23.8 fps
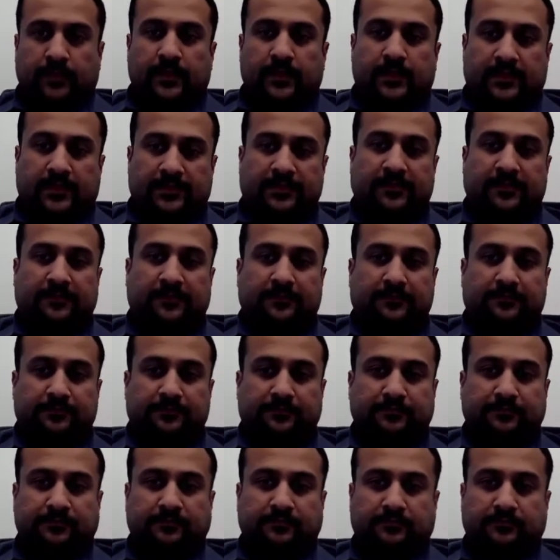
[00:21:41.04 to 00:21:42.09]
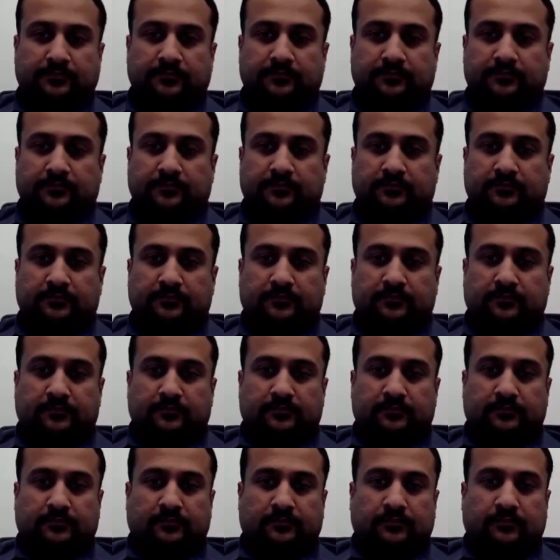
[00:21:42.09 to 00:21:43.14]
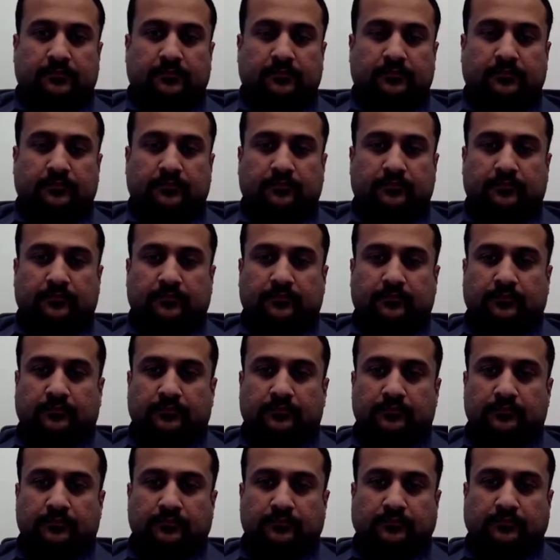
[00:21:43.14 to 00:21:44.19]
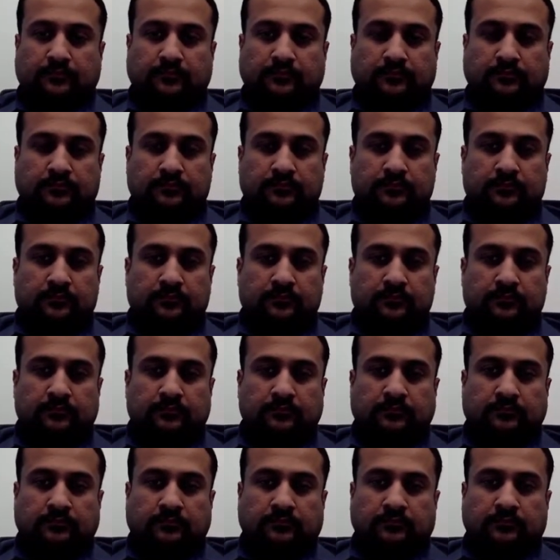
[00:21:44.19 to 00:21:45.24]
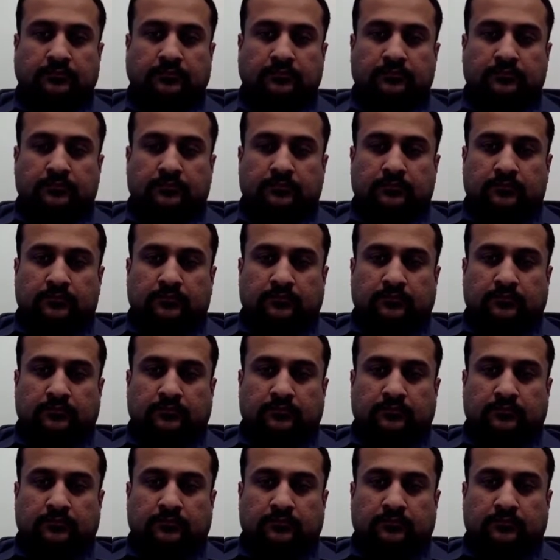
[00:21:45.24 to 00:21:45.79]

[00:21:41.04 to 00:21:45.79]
This person isn't speaking.